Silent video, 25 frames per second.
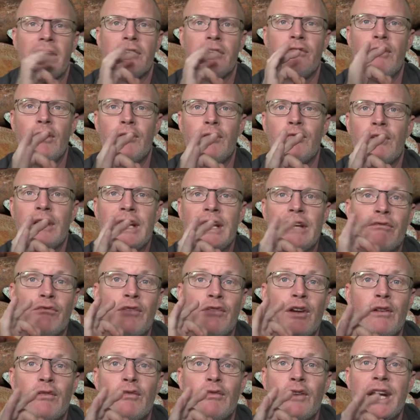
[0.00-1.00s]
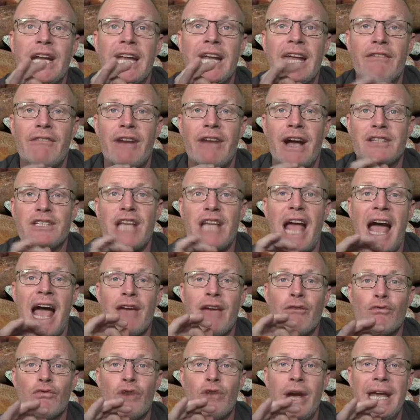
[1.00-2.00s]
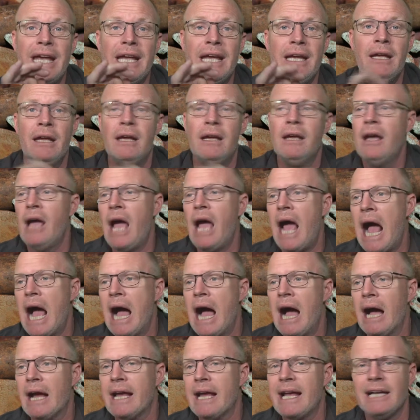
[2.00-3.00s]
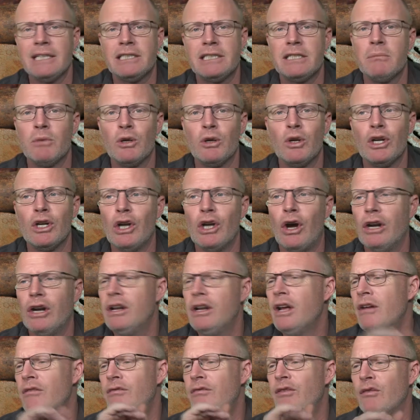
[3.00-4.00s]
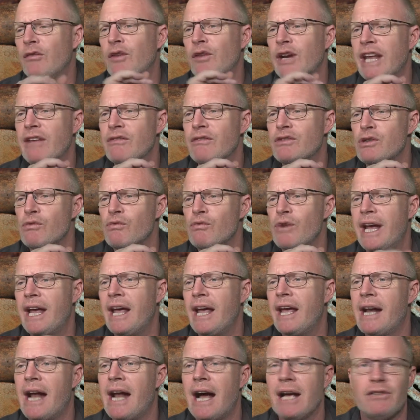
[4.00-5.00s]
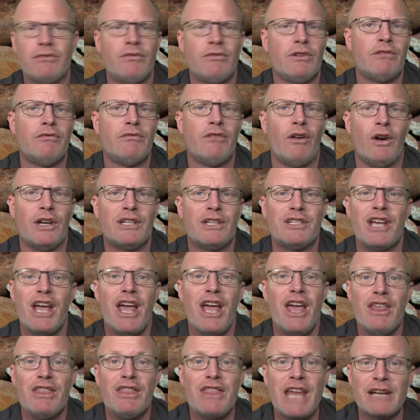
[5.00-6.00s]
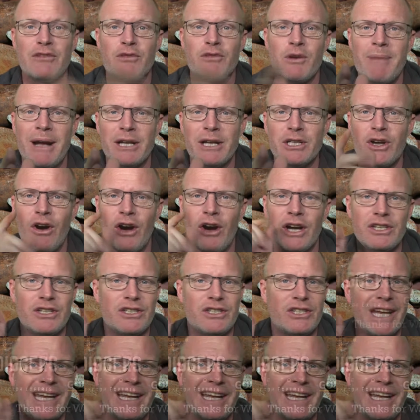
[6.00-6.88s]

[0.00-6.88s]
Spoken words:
You can feel free to give us a ring, customer or not, feel free to give us a ring and ask for advice. Thanks very much, guys.